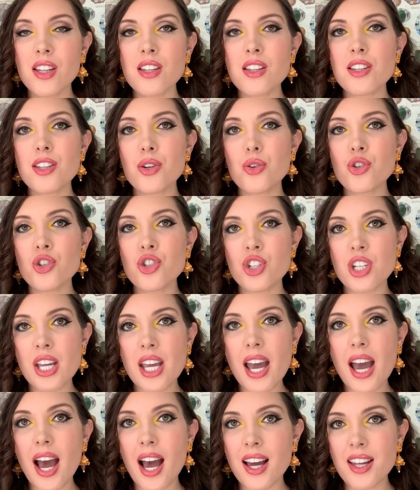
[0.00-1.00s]
So
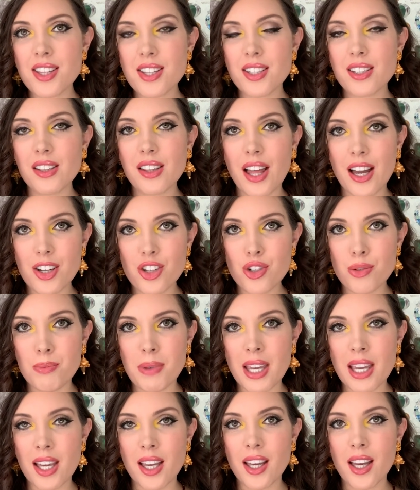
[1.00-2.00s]
she asked
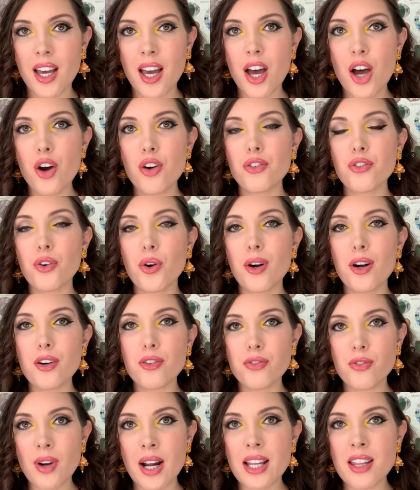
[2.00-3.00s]
Lakshmi for her
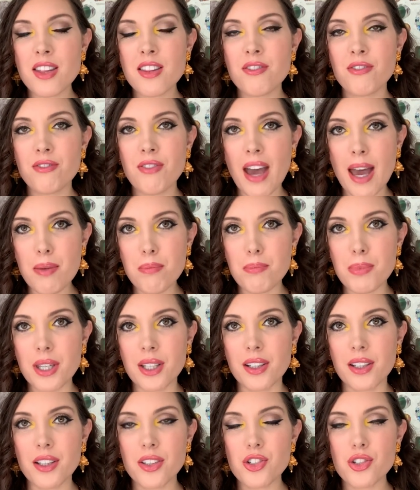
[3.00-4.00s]
friend's vet
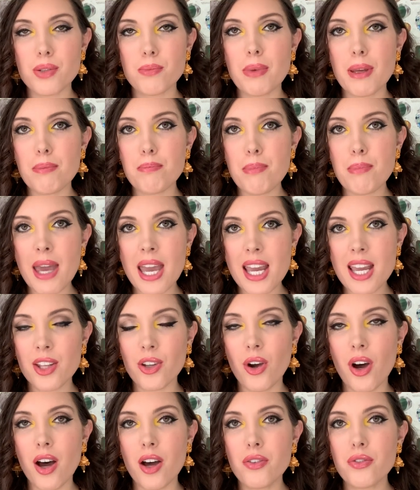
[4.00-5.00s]
bill to be paid
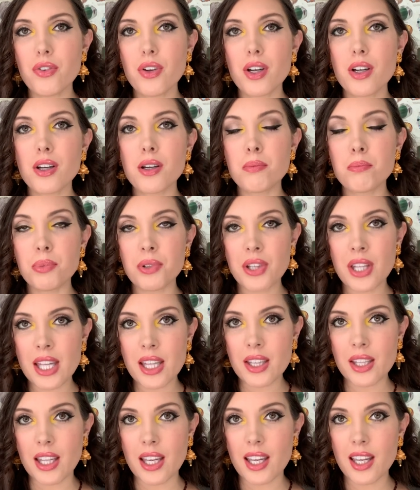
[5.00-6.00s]
off
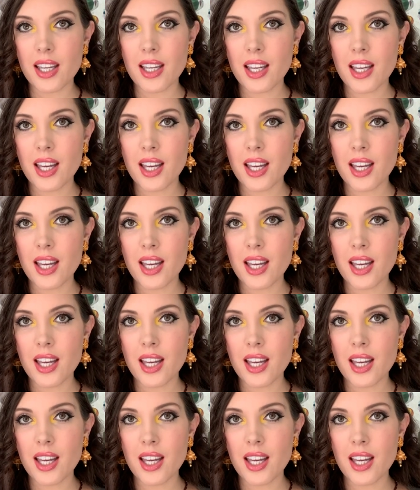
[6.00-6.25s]
completely.